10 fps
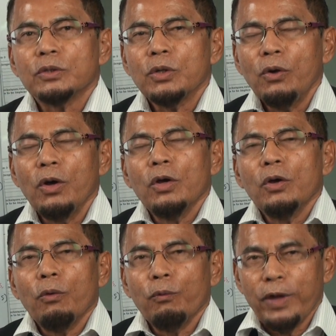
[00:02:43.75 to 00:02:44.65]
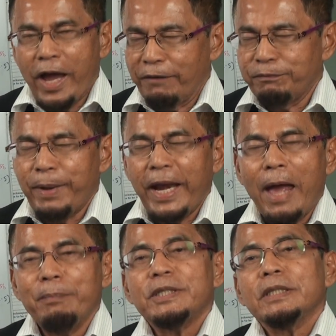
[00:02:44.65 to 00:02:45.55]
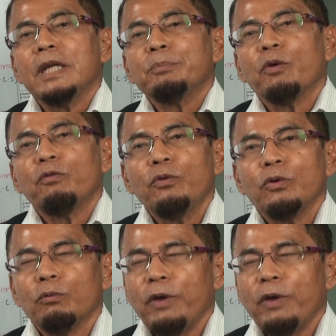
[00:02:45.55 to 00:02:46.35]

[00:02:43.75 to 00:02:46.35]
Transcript: So we have bad habits in terms of food.